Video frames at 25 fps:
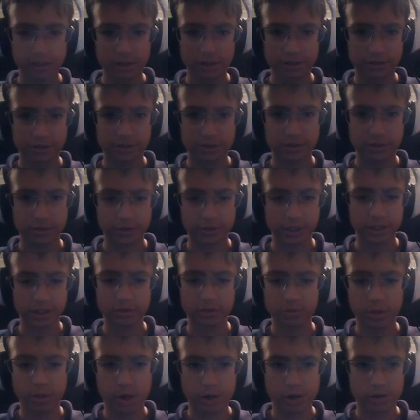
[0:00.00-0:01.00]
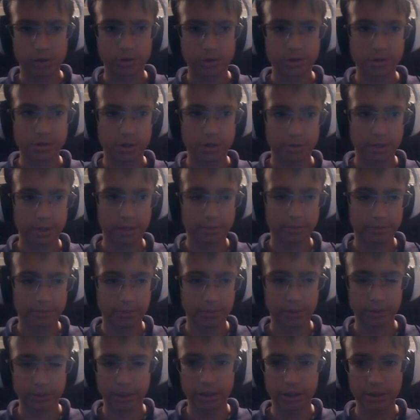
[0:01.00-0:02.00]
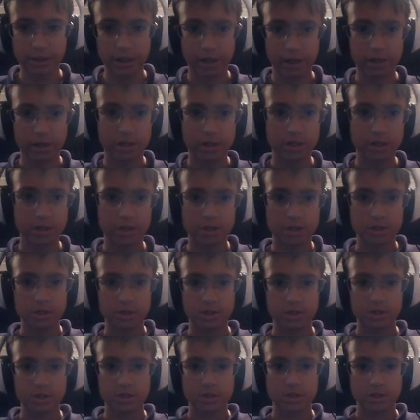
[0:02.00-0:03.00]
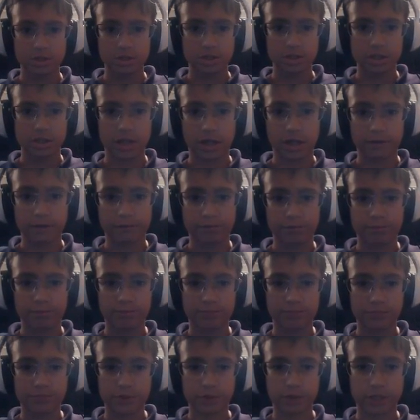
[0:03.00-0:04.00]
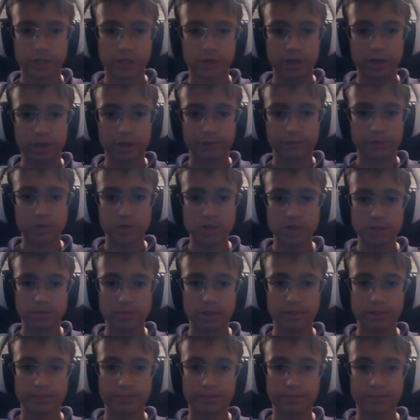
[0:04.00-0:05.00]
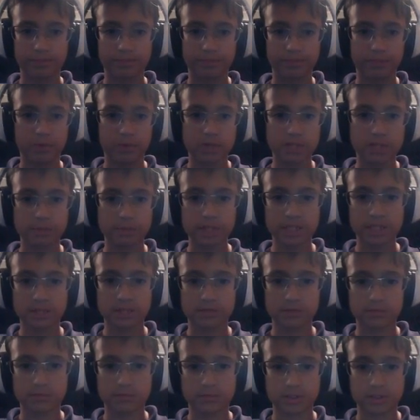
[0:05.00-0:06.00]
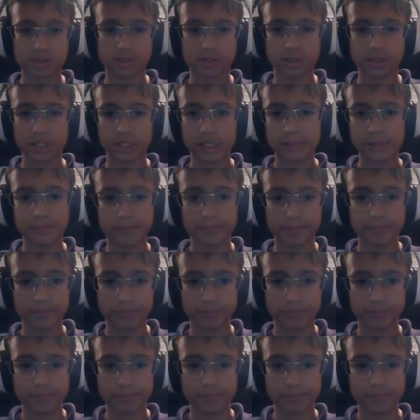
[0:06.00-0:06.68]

is. I think he's water, so I'm, I'm probably gonna die. God, okay, not first. I'm gonna first I'm gonna sleep.